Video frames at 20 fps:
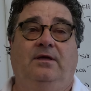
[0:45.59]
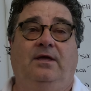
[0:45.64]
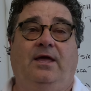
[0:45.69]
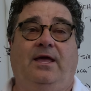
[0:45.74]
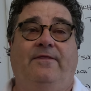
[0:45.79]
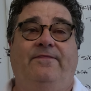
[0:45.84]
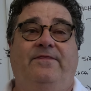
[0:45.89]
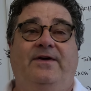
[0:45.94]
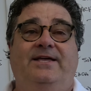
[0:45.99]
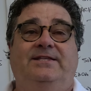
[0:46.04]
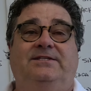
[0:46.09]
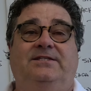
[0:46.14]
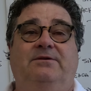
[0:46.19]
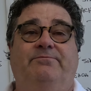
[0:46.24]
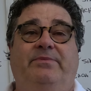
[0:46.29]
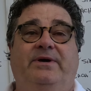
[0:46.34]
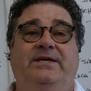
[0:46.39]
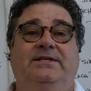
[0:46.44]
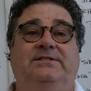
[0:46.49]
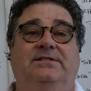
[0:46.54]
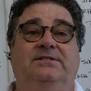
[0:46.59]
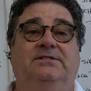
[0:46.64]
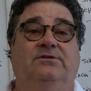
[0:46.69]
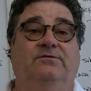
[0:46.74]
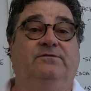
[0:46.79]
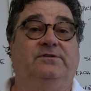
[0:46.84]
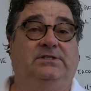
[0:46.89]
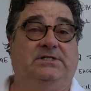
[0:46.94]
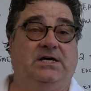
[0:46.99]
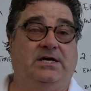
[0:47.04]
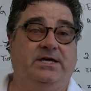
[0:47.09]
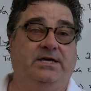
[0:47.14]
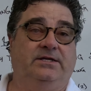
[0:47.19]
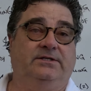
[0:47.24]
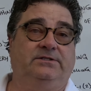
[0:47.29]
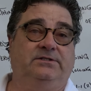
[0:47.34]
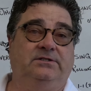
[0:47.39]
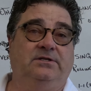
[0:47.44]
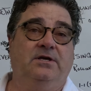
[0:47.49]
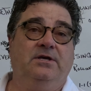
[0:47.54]
And that's the basis of
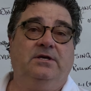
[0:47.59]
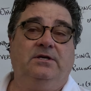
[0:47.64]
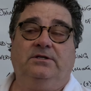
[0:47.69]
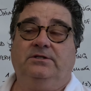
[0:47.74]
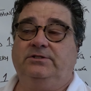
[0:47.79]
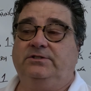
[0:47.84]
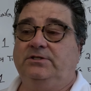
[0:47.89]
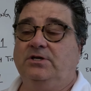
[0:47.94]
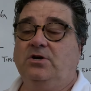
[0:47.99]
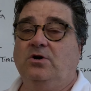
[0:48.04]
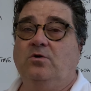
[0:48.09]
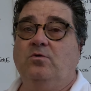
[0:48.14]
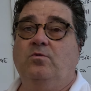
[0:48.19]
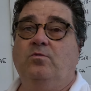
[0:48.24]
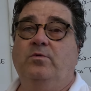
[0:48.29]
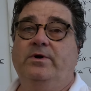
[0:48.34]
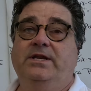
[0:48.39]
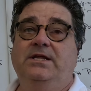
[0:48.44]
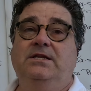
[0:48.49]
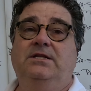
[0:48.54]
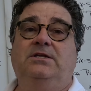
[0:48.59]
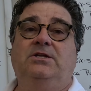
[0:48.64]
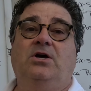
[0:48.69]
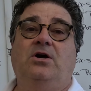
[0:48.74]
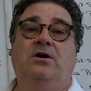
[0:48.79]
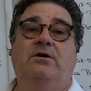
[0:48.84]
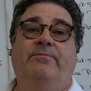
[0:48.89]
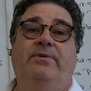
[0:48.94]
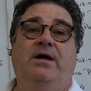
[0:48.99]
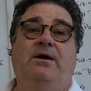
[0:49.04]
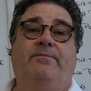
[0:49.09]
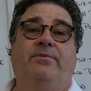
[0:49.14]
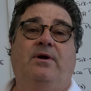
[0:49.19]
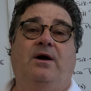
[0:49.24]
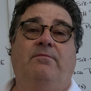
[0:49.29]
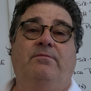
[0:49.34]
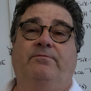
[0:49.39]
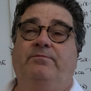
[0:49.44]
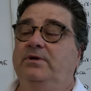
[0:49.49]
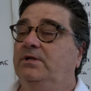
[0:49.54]
science. So we need to talk about
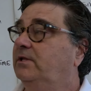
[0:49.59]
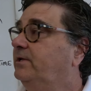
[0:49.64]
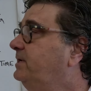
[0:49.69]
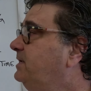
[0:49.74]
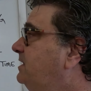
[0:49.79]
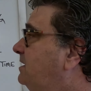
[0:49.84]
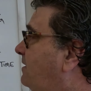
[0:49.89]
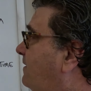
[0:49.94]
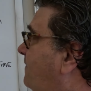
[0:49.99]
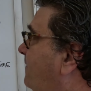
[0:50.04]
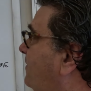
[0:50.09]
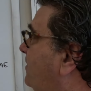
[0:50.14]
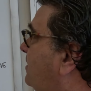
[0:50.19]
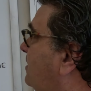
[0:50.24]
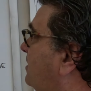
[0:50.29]
probability.